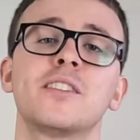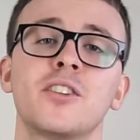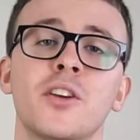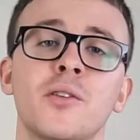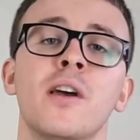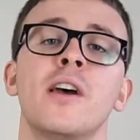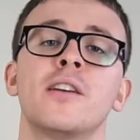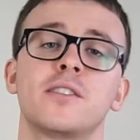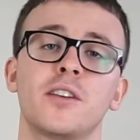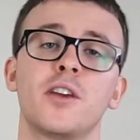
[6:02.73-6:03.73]

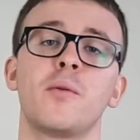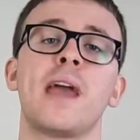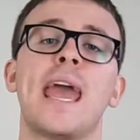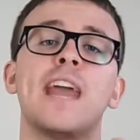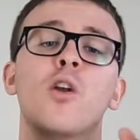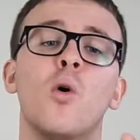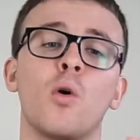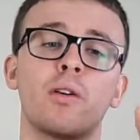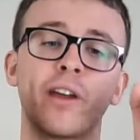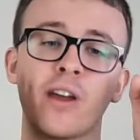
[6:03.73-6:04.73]
to you in
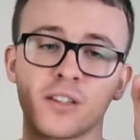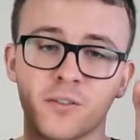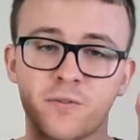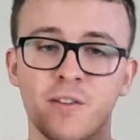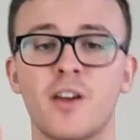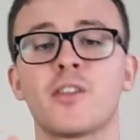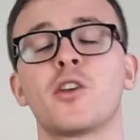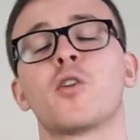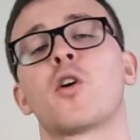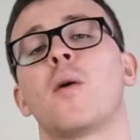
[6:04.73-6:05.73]
order to further
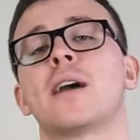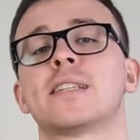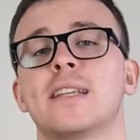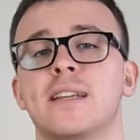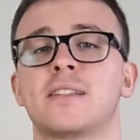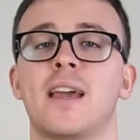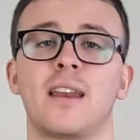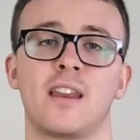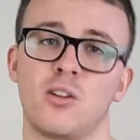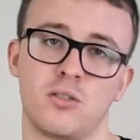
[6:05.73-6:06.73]
your quest in
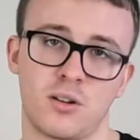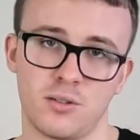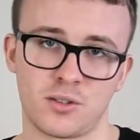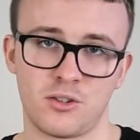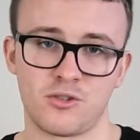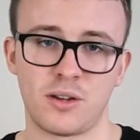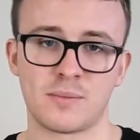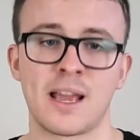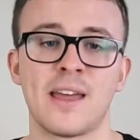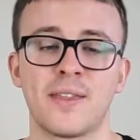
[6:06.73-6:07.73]
attaining your goals and dreams.
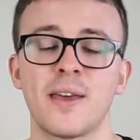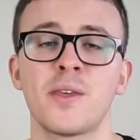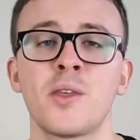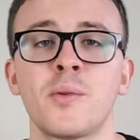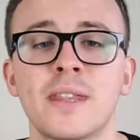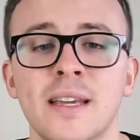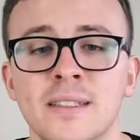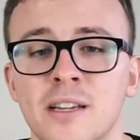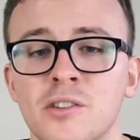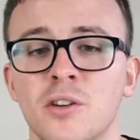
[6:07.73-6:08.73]
They're the 3 things
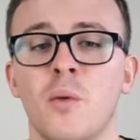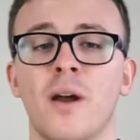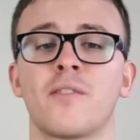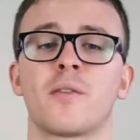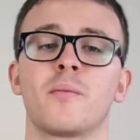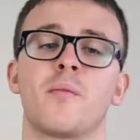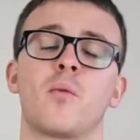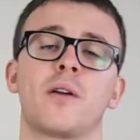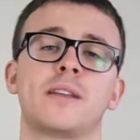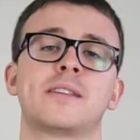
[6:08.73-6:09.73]
I took away from
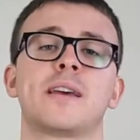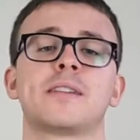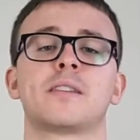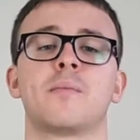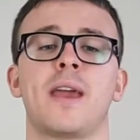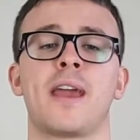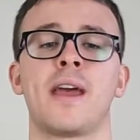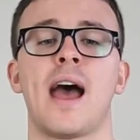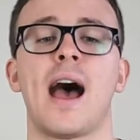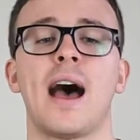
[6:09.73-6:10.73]
what he said to me.
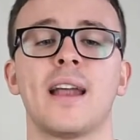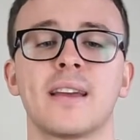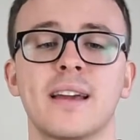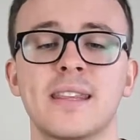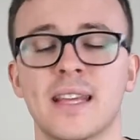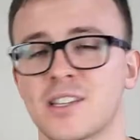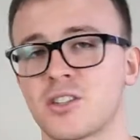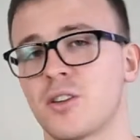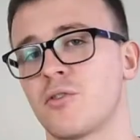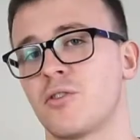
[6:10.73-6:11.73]
And I think that's
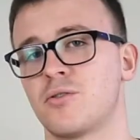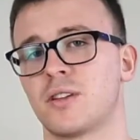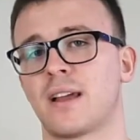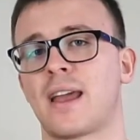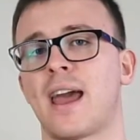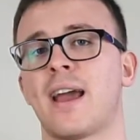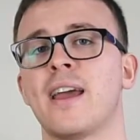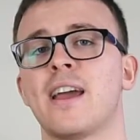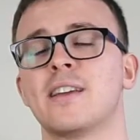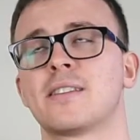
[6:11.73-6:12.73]
so crucial again,
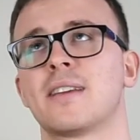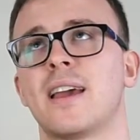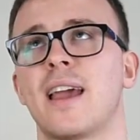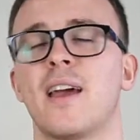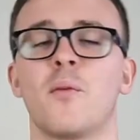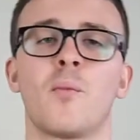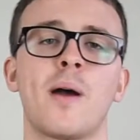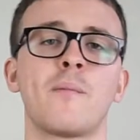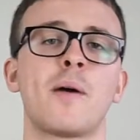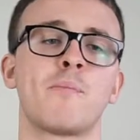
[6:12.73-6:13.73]
is
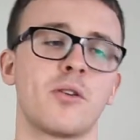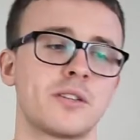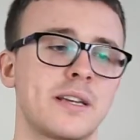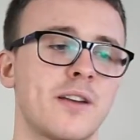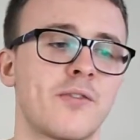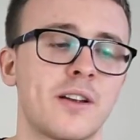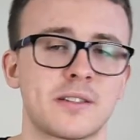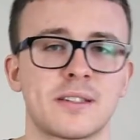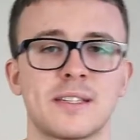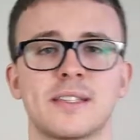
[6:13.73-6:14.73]
when we're pushing for our
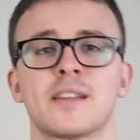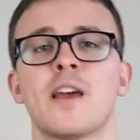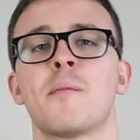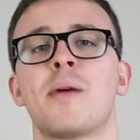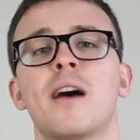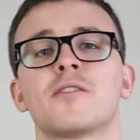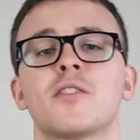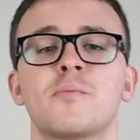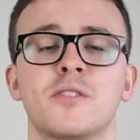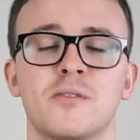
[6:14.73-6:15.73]
successes, paths and
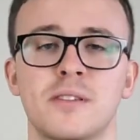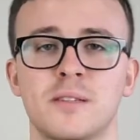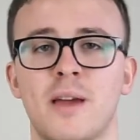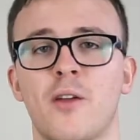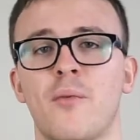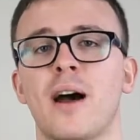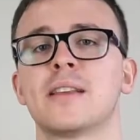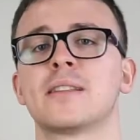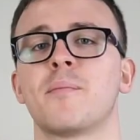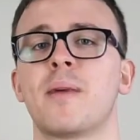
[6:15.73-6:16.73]
opportunities may
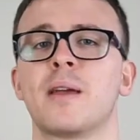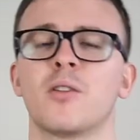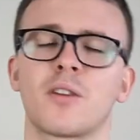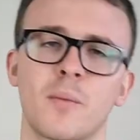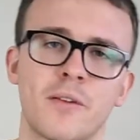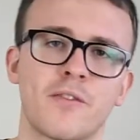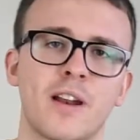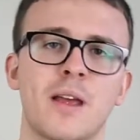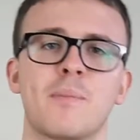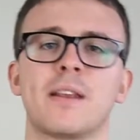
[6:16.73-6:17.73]
arise that may look a bit
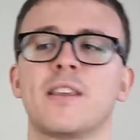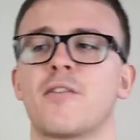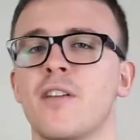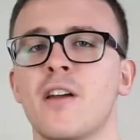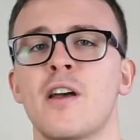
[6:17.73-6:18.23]
funny, a bit different,